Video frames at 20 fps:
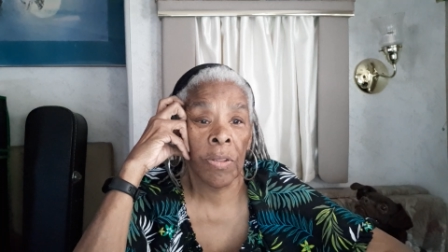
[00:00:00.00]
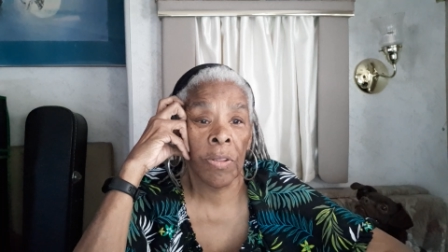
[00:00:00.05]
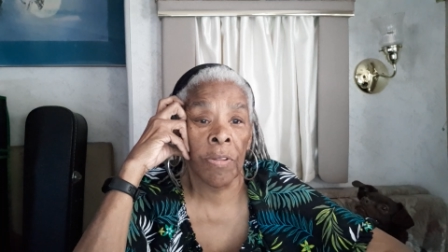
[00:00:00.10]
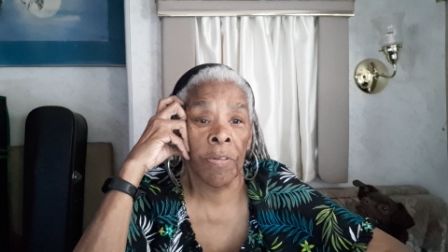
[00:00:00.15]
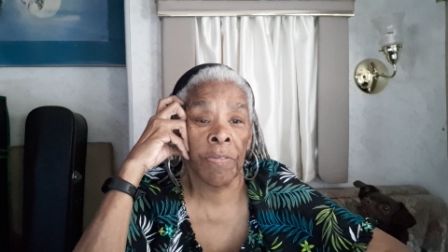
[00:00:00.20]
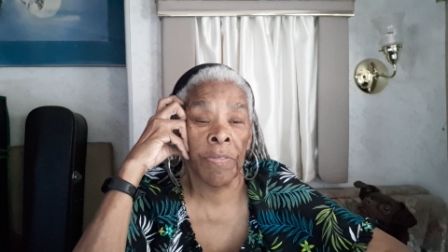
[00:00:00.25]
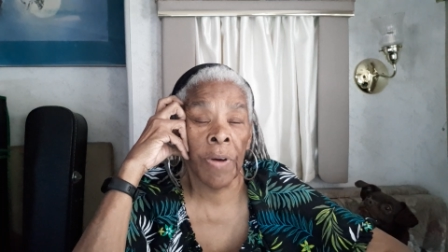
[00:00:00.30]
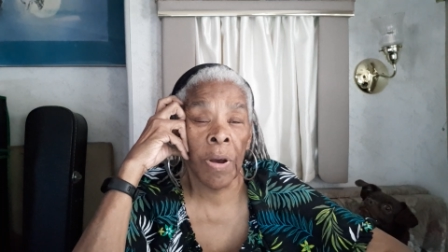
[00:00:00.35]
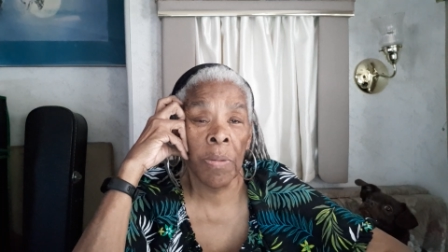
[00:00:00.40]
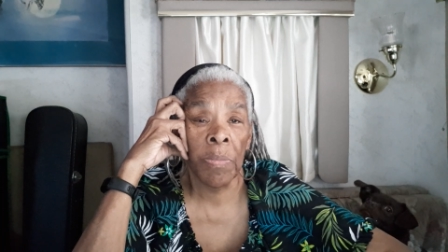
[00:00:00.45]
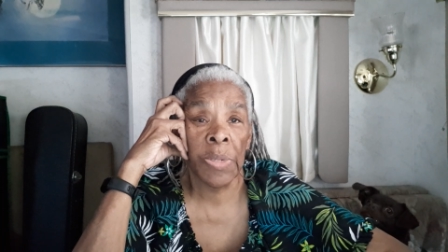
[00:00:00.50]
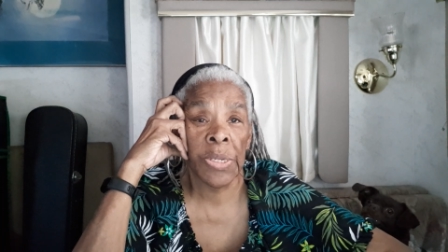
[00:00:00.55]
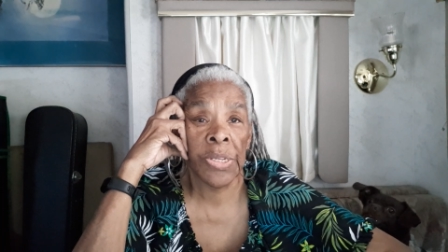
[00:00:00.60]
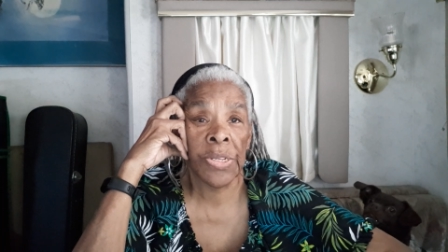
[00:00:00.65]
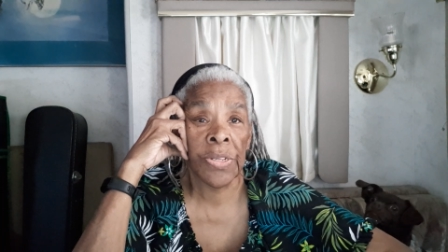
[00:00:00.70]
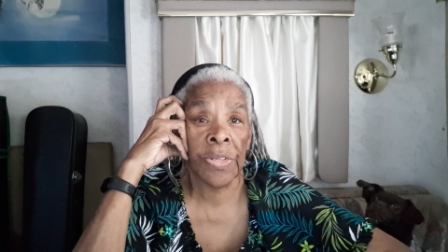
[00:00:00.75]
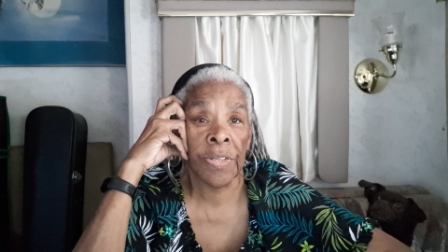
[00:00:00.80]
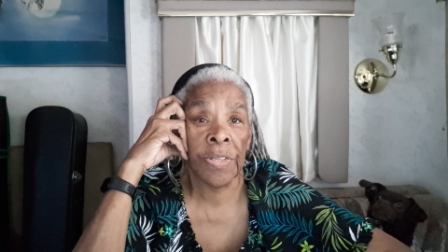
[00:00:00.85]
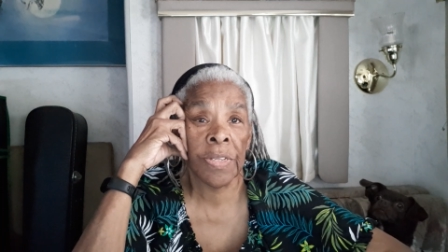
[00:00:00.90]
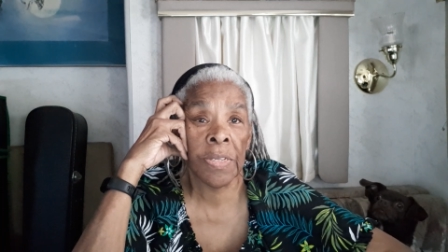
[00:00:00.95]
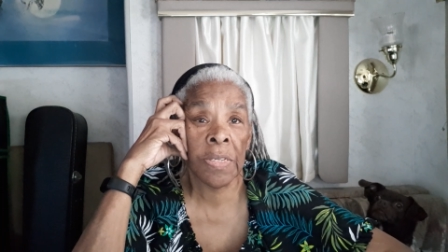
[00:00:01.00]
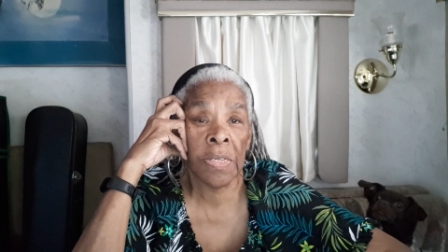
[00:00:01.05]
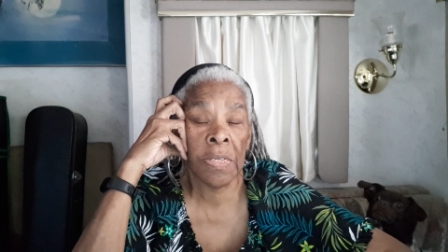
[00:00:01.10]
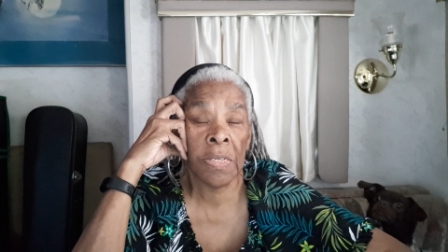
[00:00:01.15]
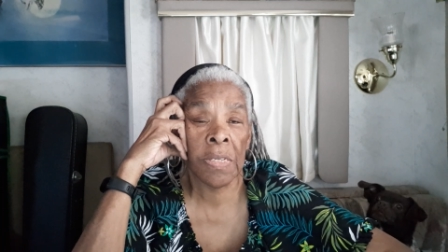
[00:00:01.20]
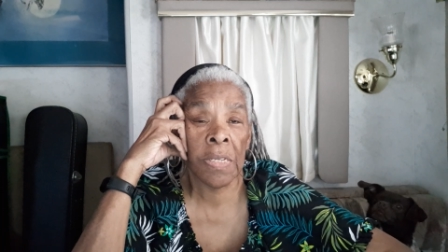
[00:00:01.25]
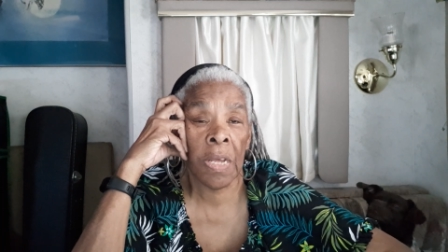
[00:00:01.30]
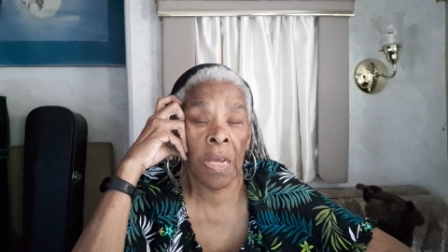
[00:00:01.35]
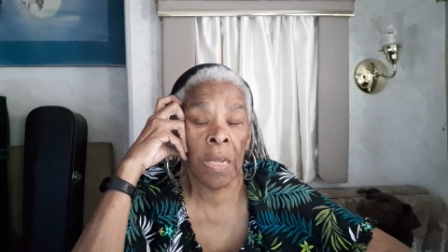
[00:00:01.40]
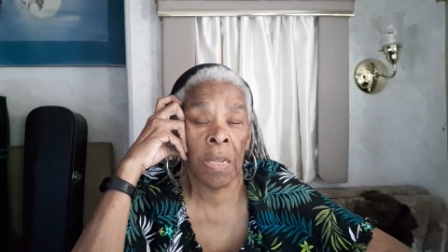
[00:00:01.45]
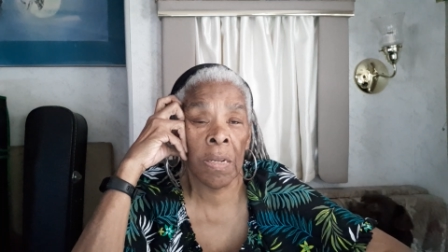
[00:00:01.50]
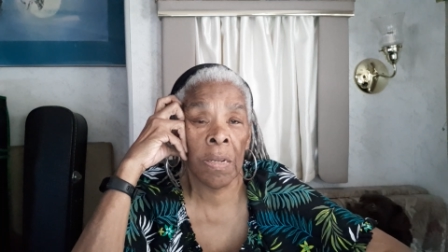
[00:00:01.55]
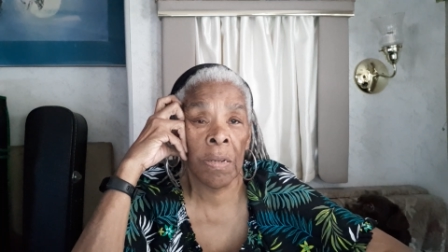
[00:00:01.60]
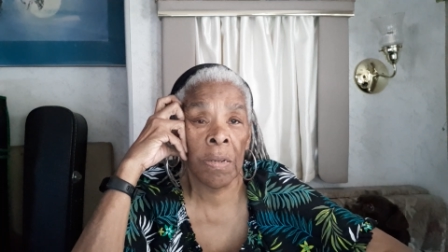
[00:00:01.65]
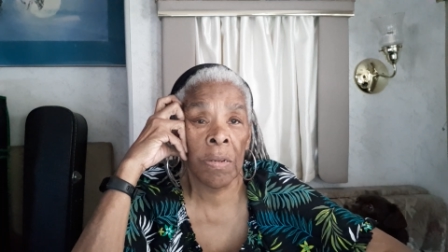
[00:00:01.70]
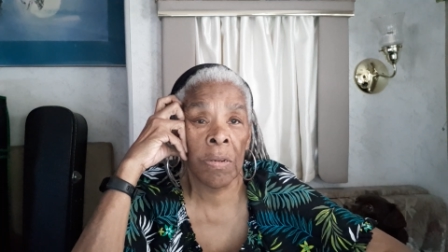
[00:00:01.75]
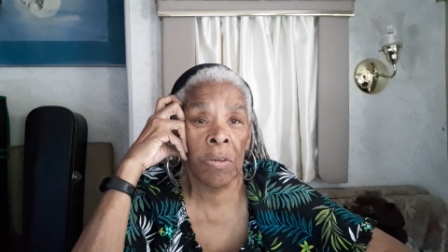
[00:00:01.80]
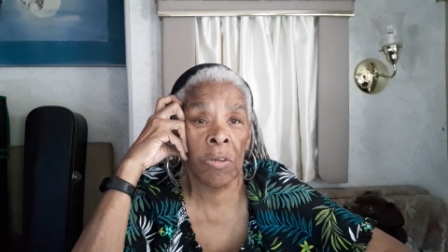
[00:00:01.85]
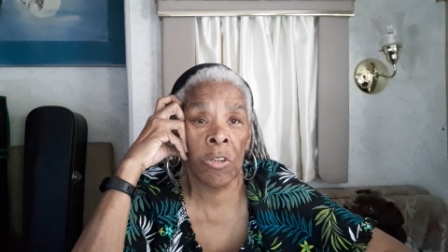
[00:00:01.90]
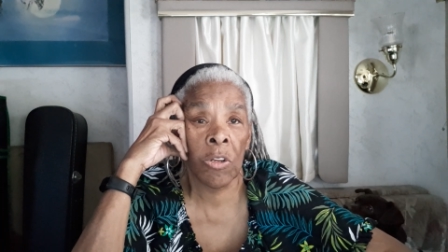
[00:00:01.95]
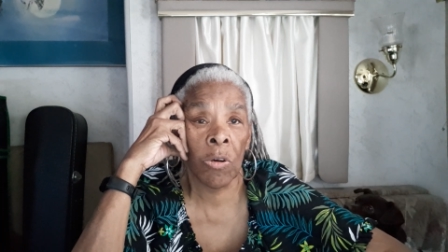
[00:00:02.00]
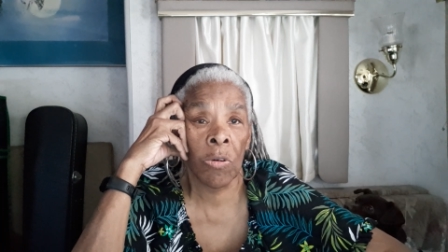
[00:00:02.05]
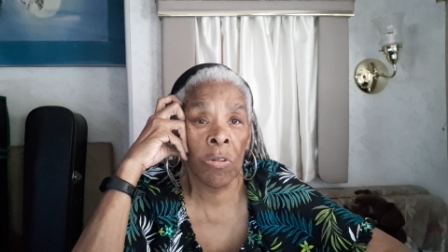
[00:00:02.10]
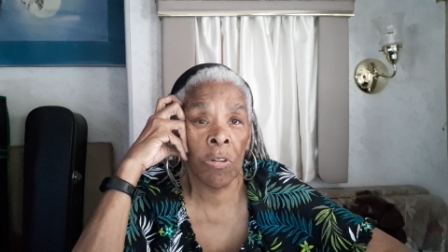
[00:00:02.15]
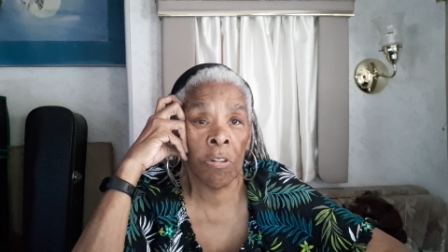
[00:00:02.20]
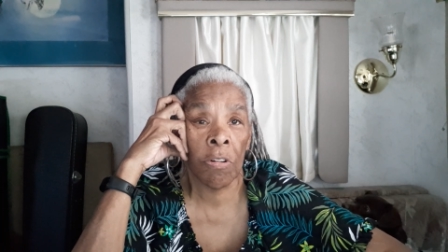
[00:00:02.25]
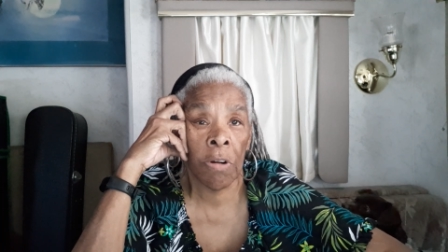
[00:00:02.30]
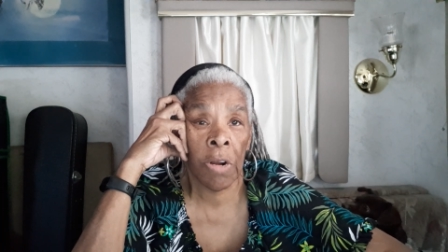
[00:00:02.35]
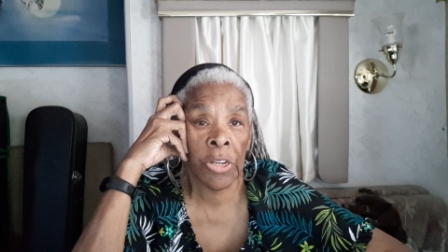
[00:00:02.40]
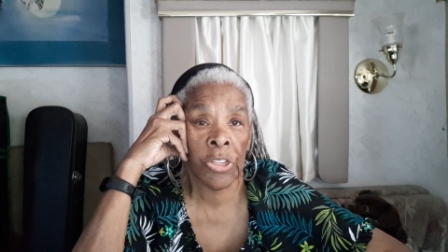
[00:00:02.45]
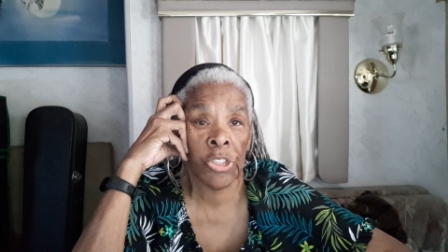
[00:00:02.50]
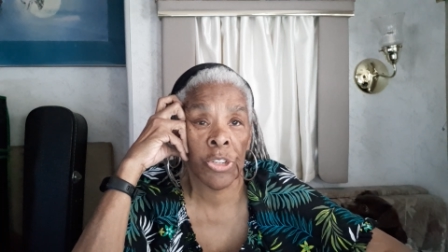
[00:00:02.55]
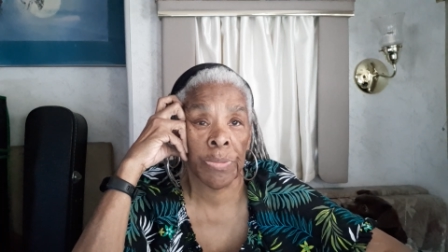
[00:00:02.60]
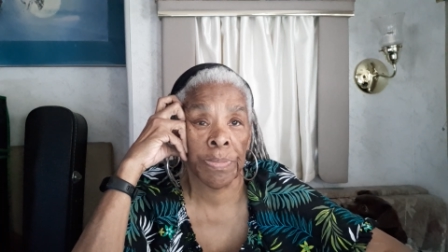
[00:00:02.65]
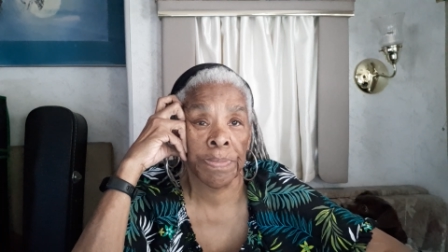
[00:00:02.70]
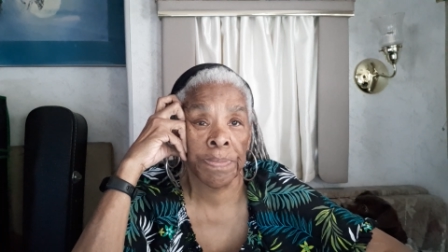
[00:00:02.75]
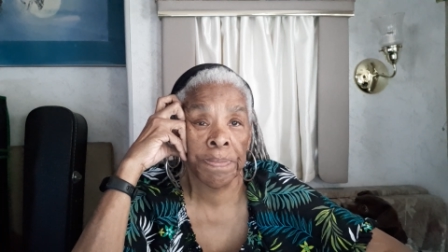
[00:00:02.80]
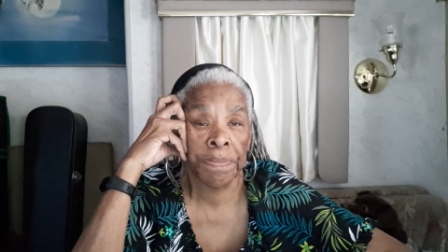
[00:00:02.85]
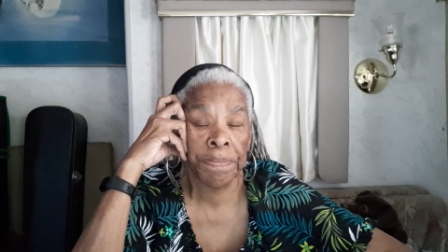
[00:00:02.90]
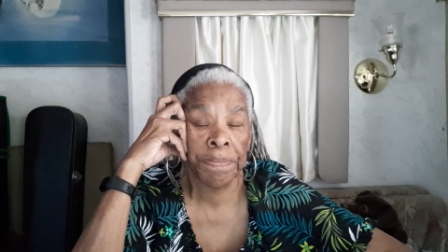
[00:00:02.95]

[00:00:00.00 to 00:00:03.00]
The pharmacist said, don't crush them.